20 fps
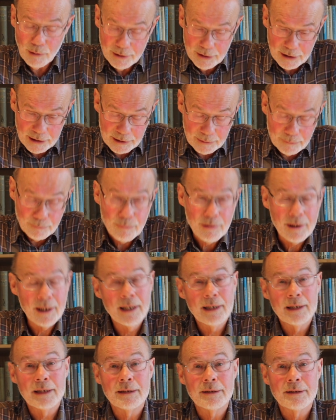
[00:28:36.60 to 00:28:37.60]
what this
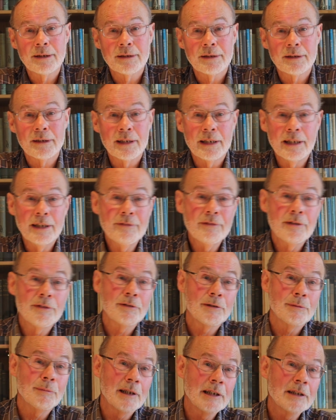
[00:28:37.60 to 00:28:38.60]
implies is that even if
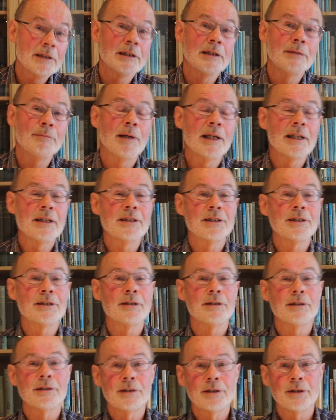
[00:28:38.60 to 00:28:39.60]
humanity
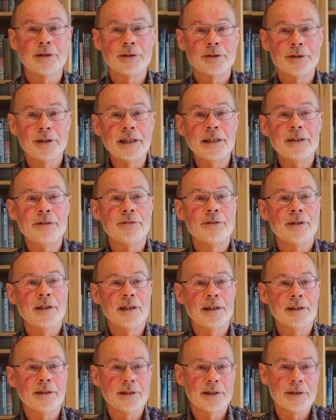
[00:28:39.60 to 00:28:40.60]
manages to achieve
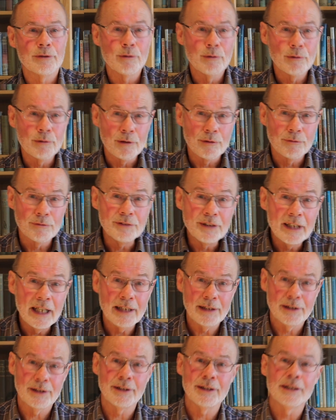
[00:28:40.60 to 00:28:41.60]
its goal of
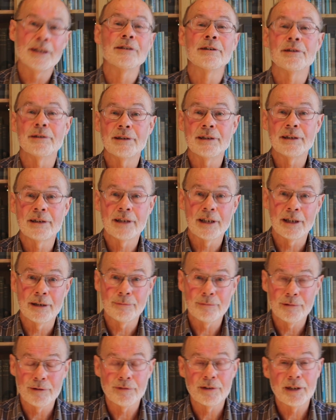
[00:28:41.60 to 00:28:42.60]
net zero in
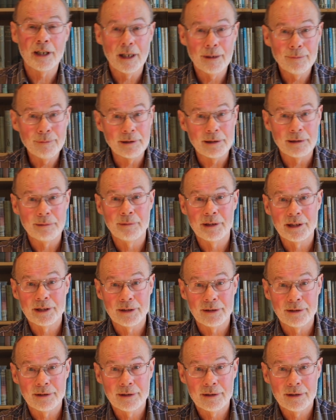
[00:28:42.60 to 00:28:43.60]
terms of carbon
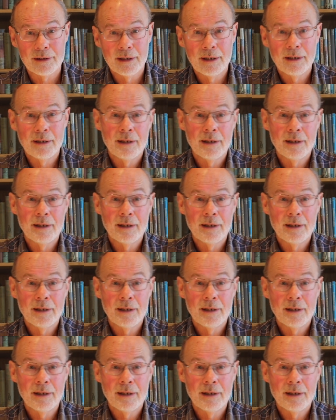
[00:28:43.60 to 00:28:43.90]
emissions,